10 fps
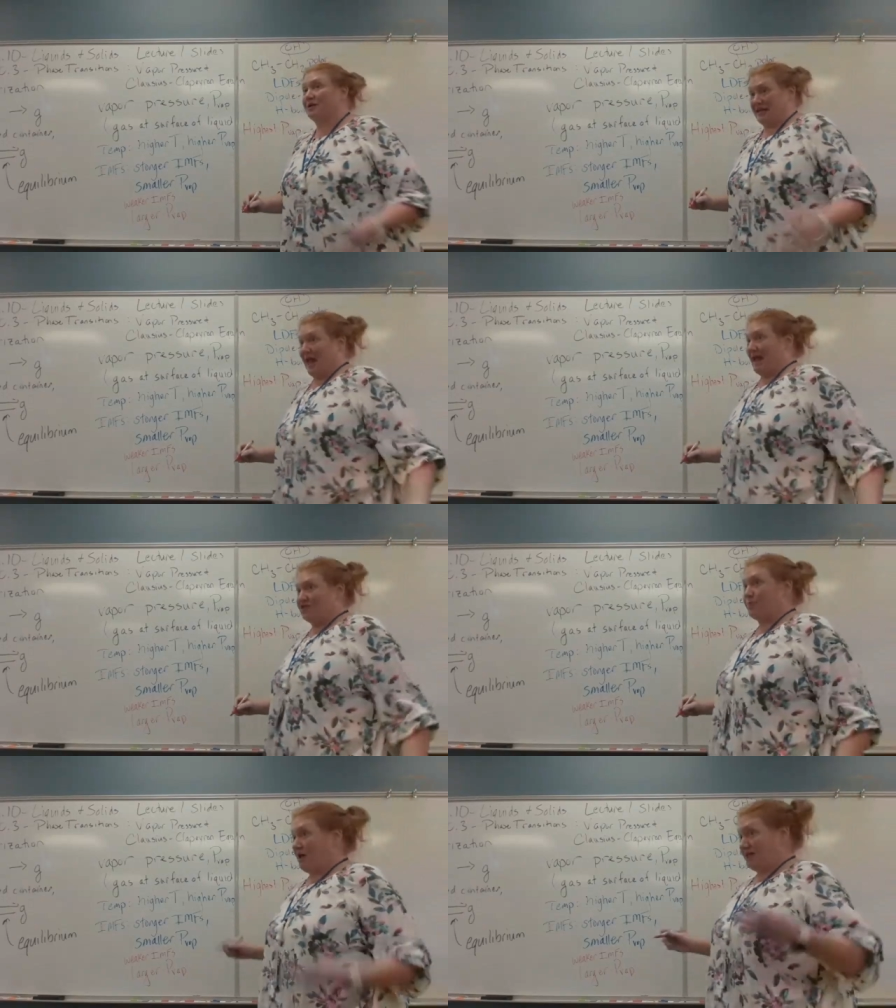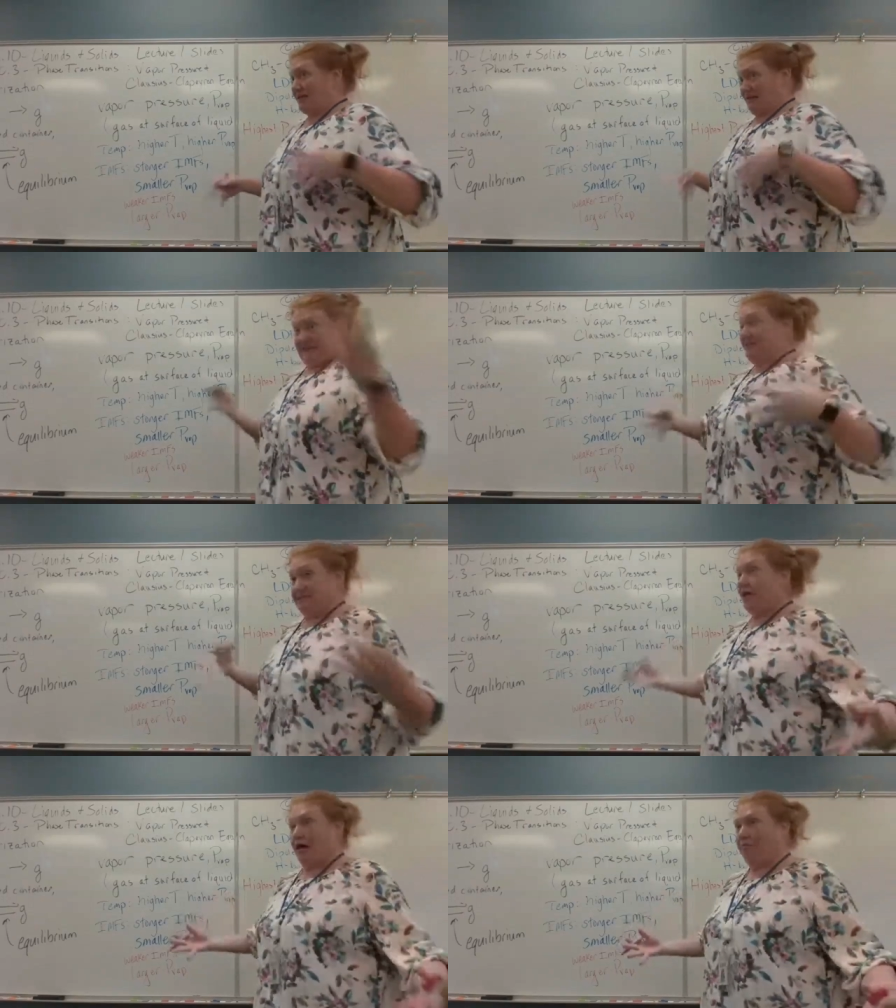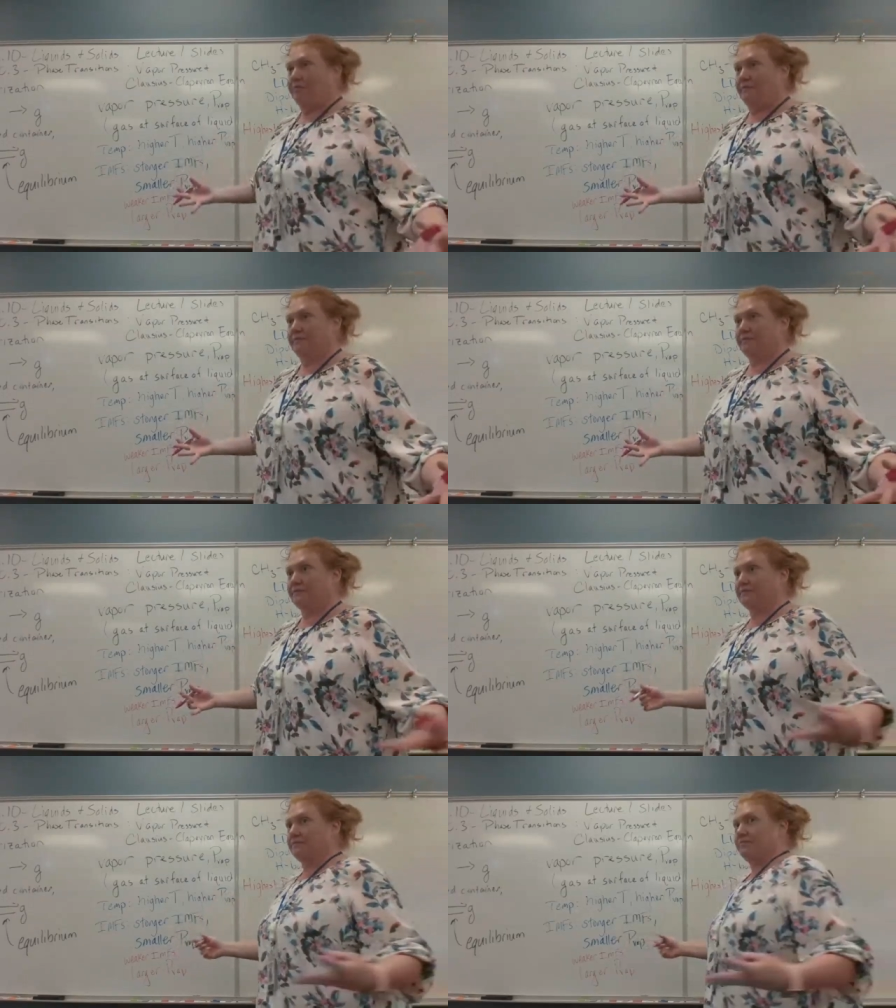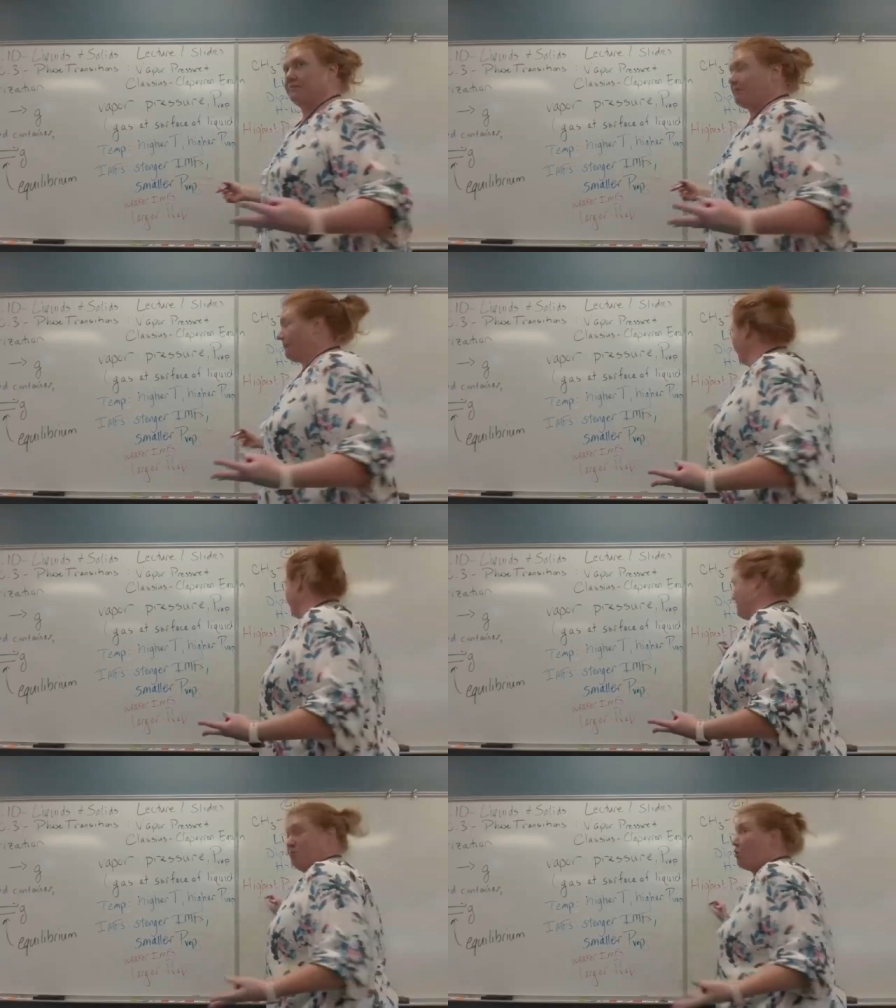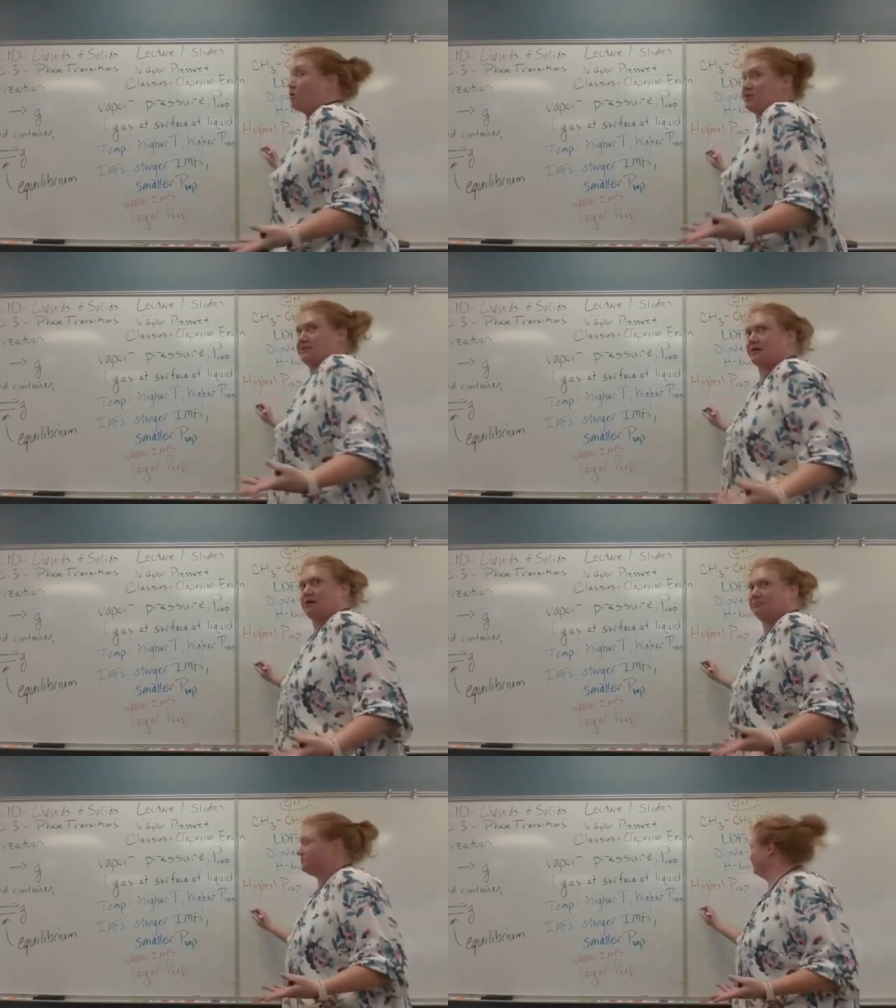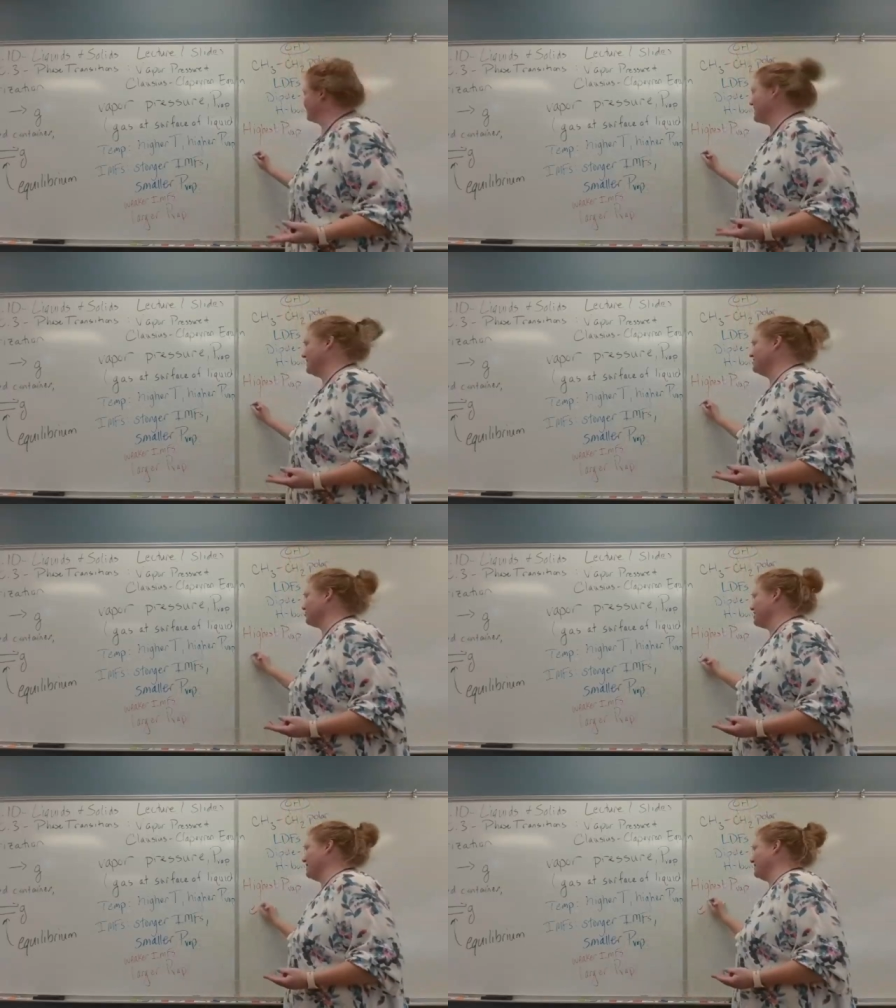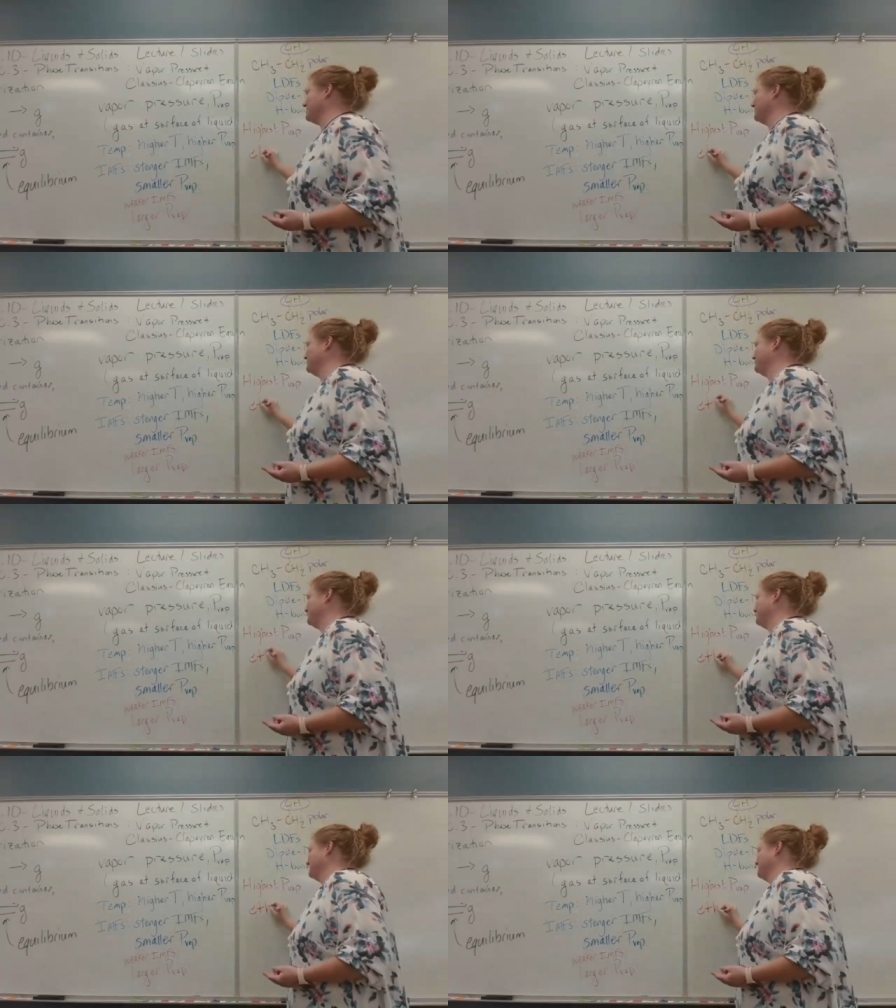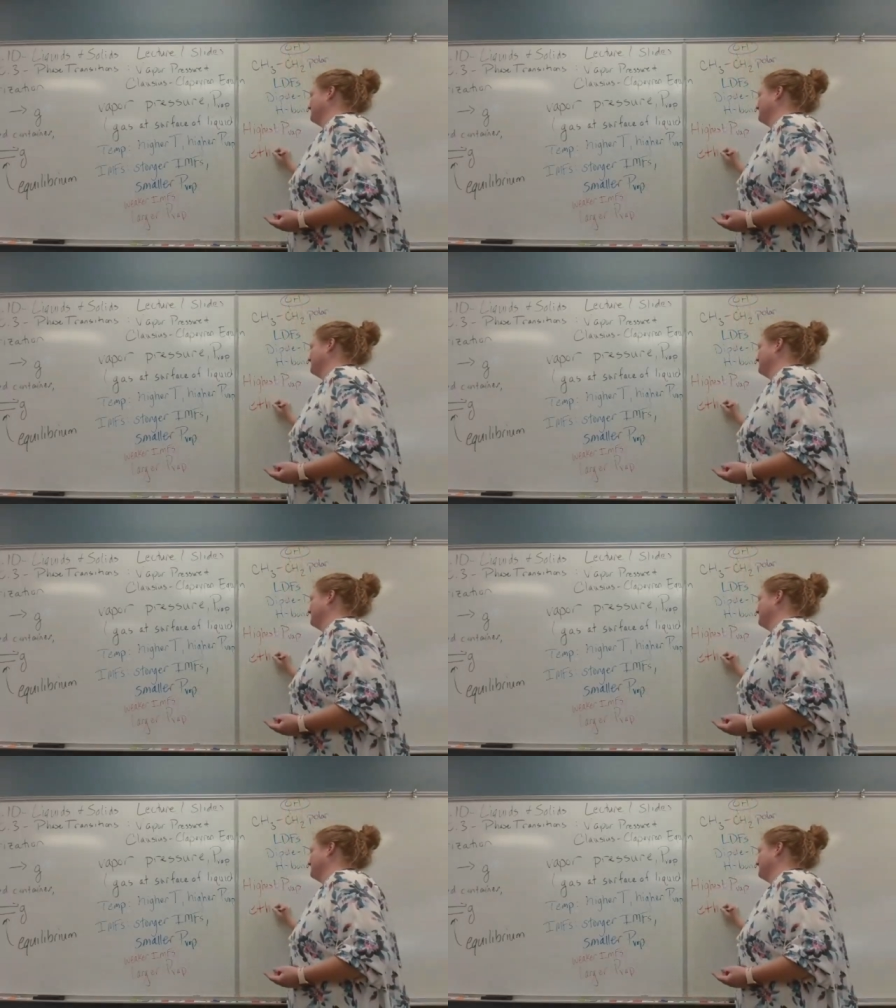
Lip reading: All the other three can H bond at least some, maybe more than some, but that ether can't.